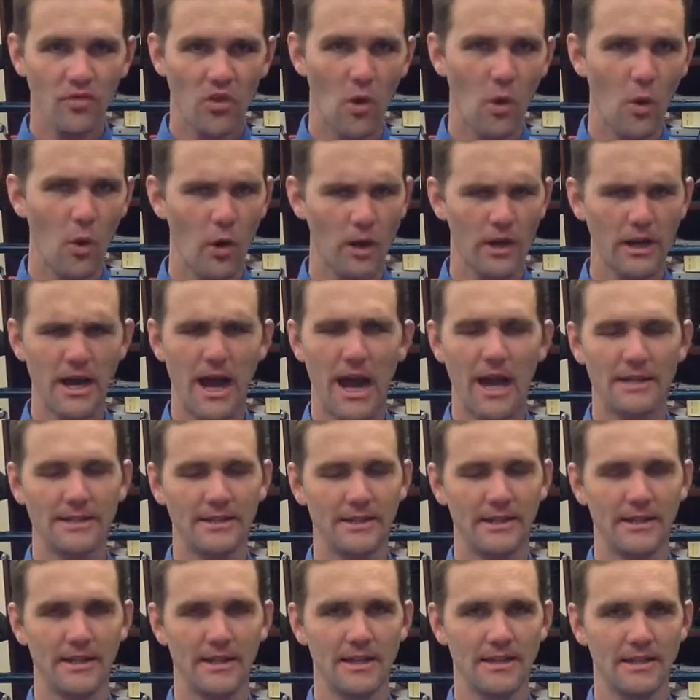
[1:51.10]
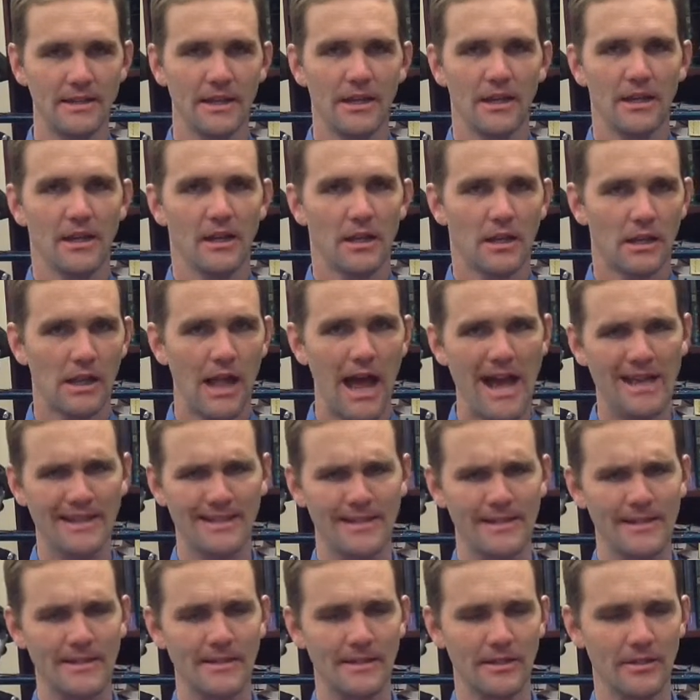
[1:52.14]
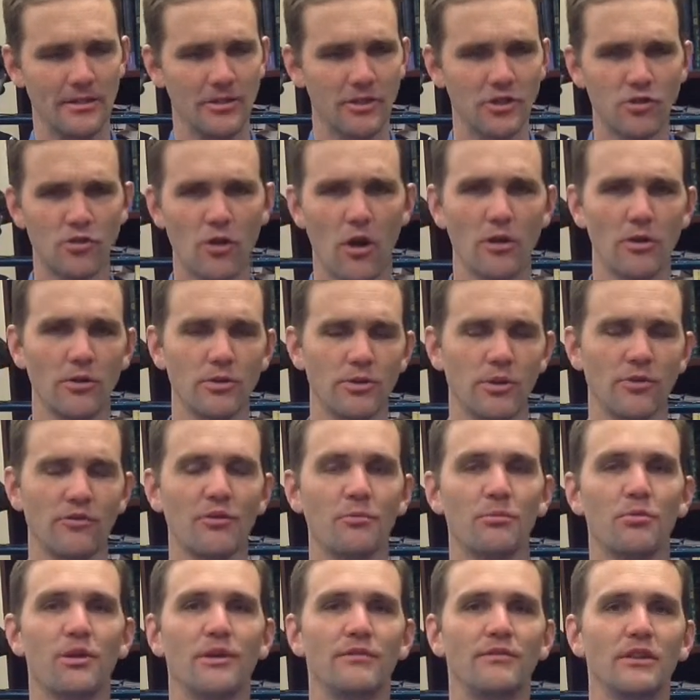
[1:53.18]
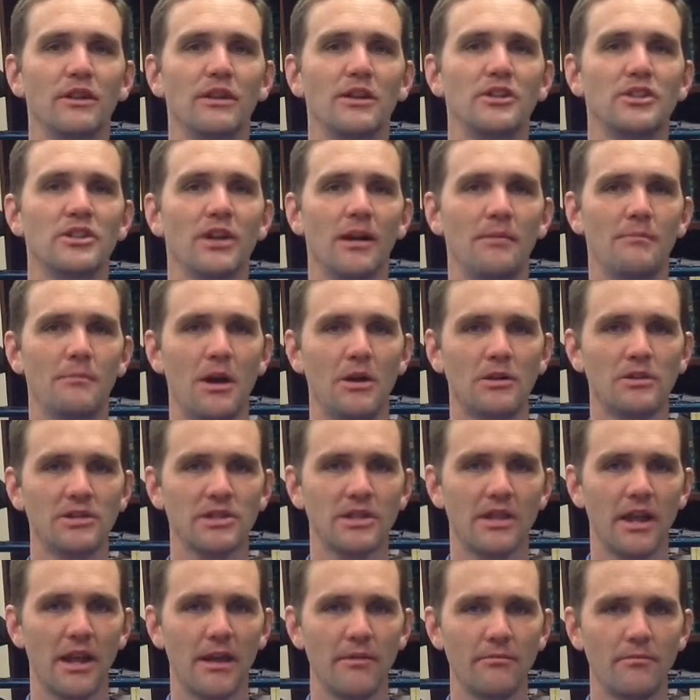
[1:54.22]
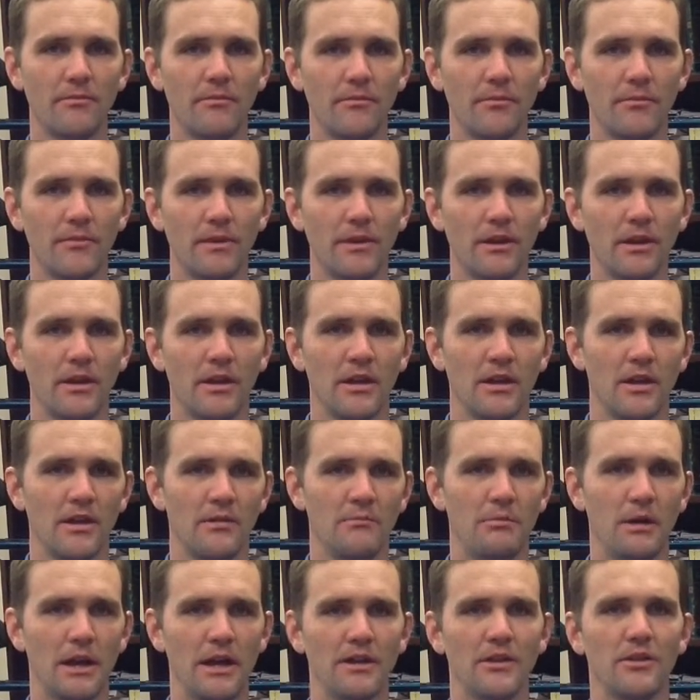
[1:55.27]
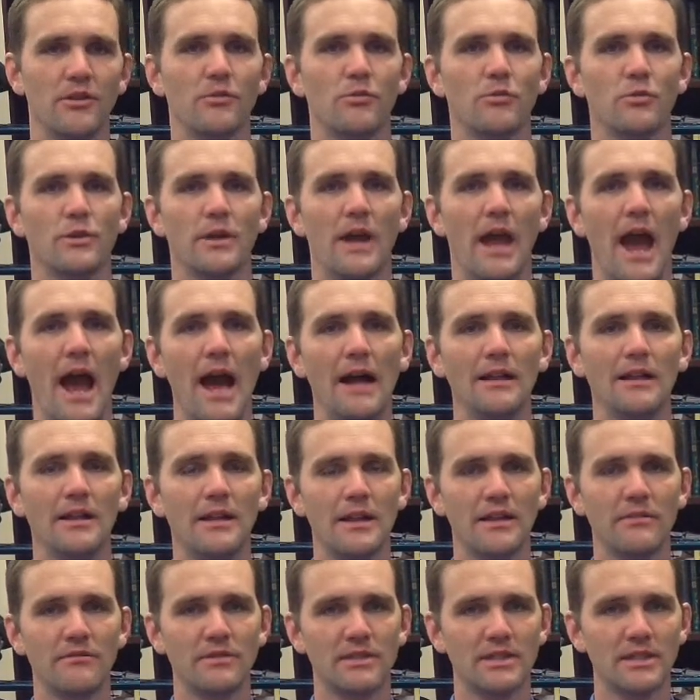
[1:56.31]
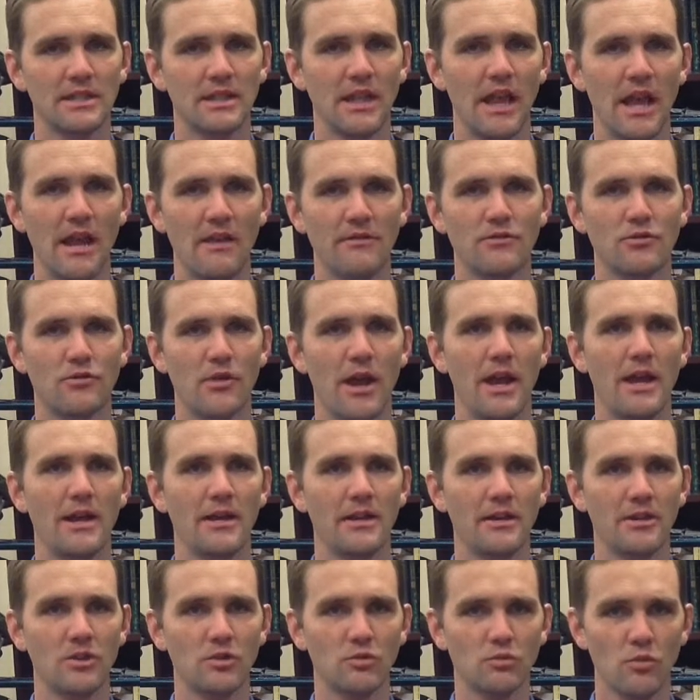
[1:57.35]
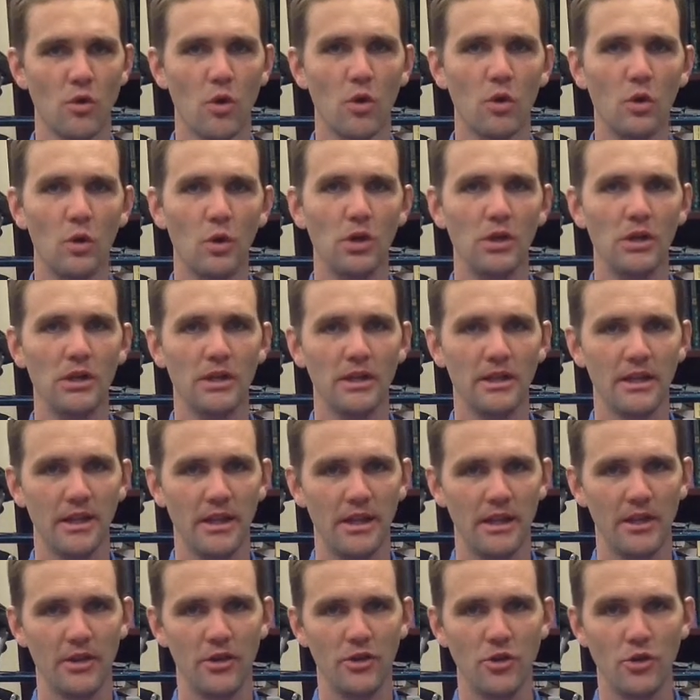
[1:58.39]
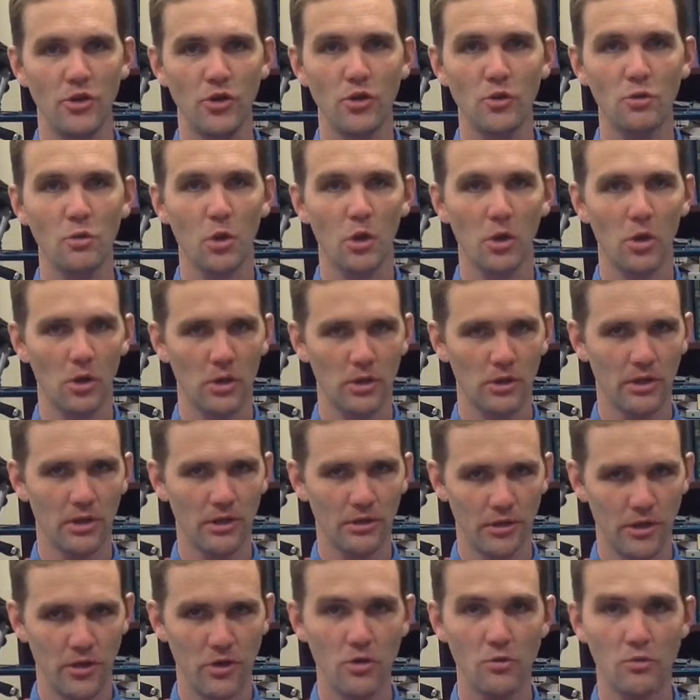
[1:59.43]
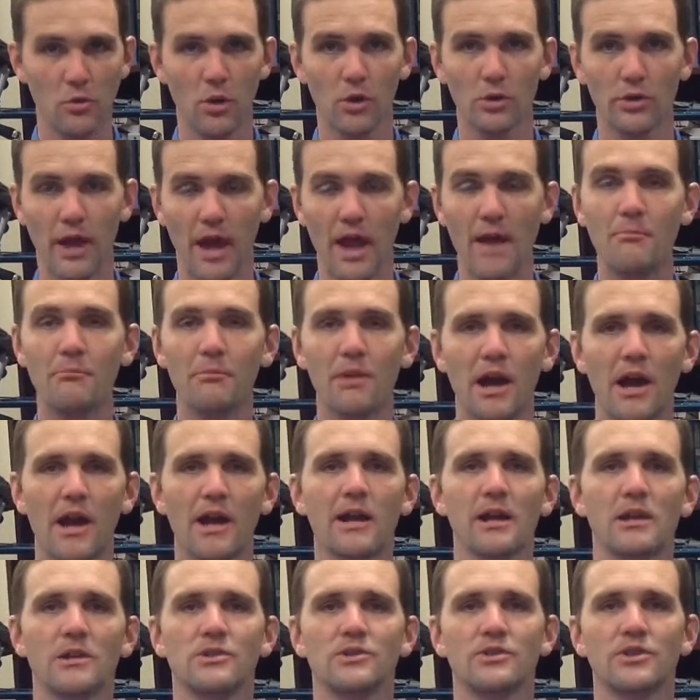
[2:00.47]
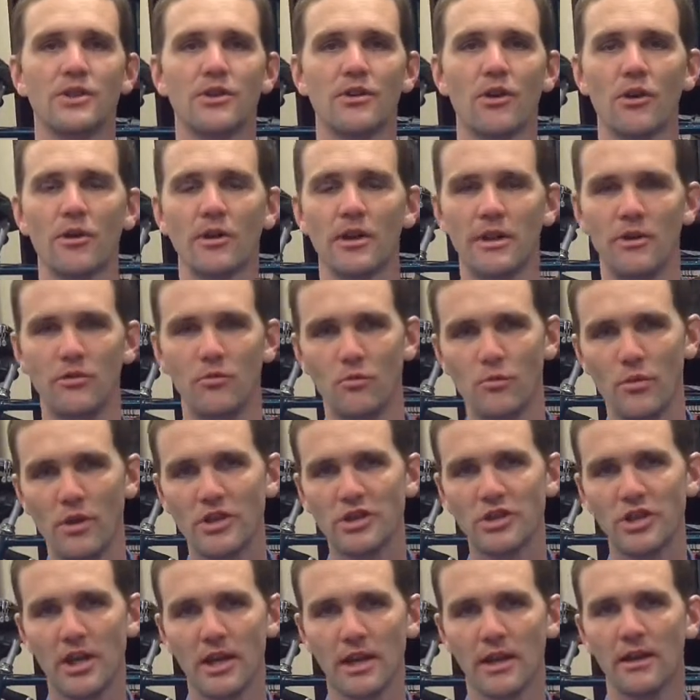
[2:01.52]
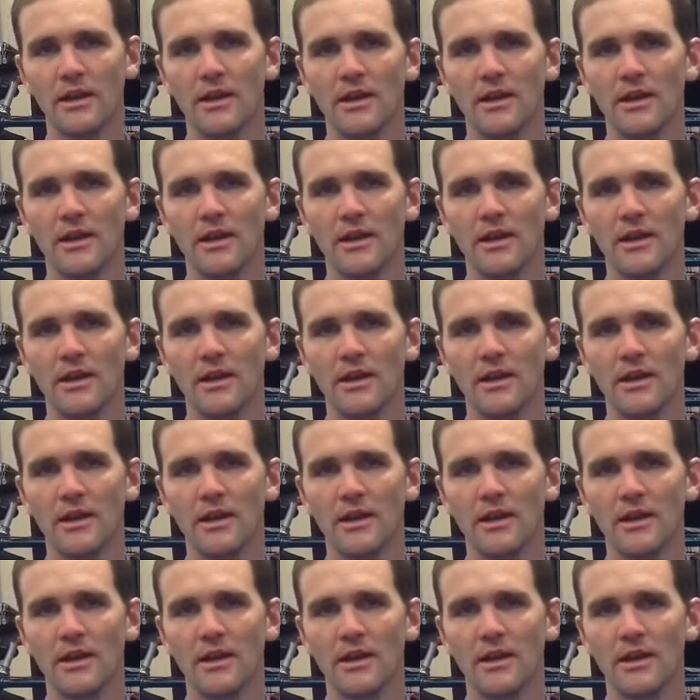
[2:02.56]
organized in these classes and the struggles over privilege amongst them. But the reality of the slave trade and its role in the New World empires that are enriching